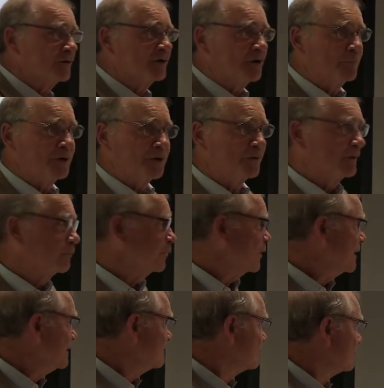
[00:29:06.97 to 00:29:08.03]
are going to bear the
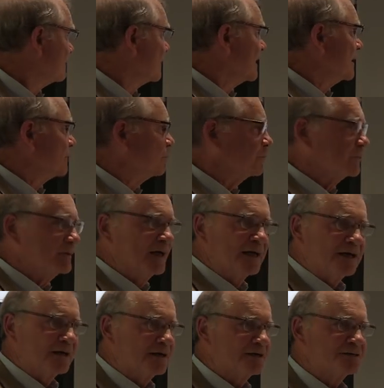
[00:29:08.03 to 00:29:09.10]
brunt,
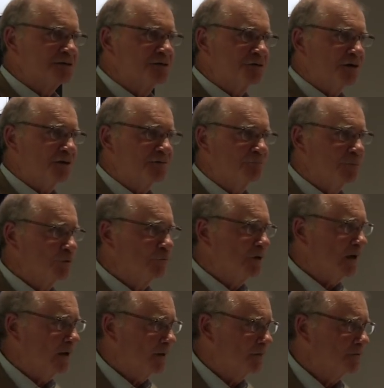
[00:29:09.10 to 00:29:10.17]
and it isn't just blue
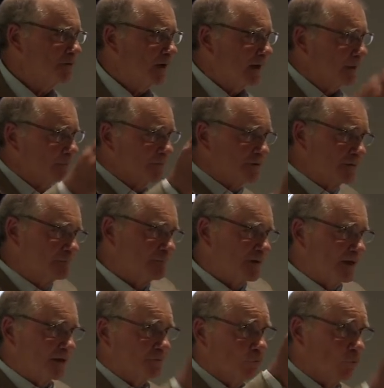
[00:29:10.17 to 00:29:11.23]
collar jobs,
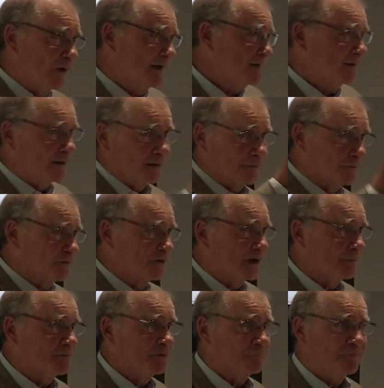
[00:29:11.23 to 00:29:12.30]
it's white collar
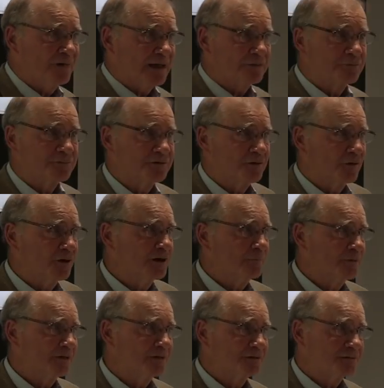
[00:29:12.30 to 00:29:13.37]
jobs. In fact, there's an
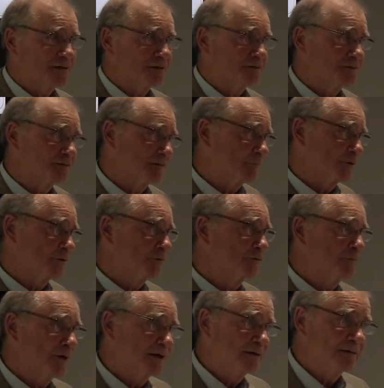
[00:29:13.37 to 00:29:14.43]
argument that says some of those
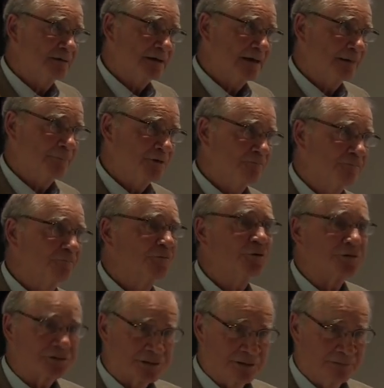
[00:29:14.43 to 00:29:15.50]
might happen
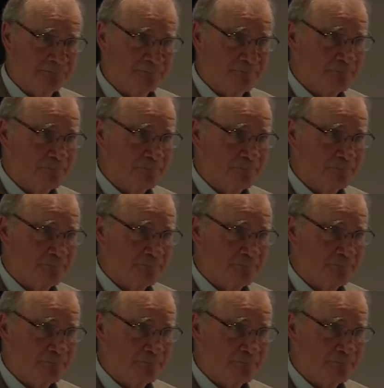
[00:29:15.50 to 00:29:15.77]
first.